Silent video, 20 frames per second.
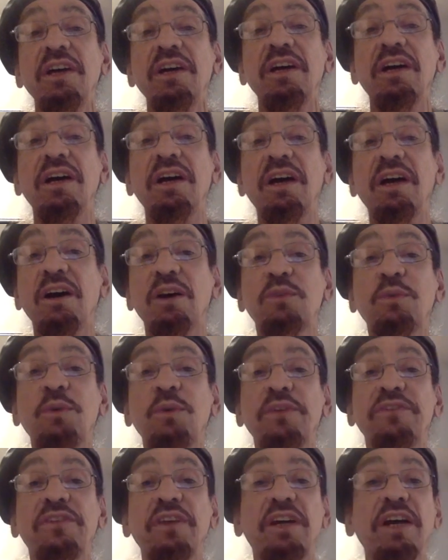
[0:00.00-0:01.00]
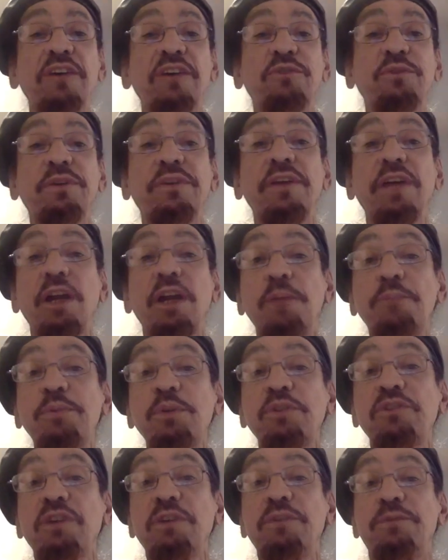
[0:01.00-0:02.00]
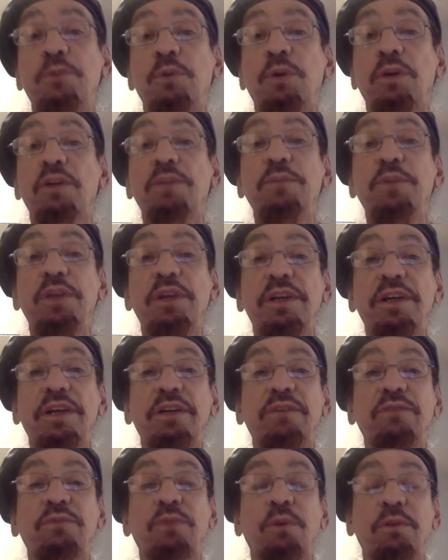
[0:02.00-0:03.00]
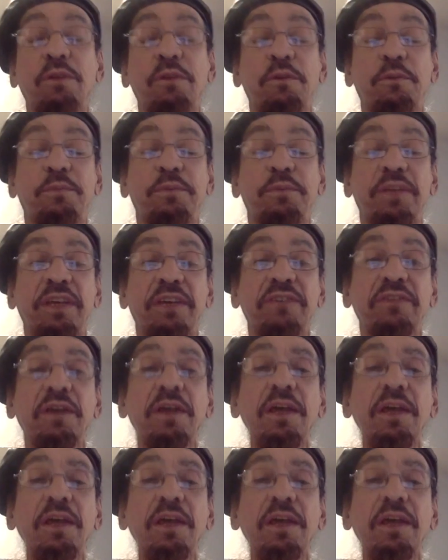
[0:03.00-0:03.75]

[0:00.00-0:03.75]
across the country that are pushing for community control of the police.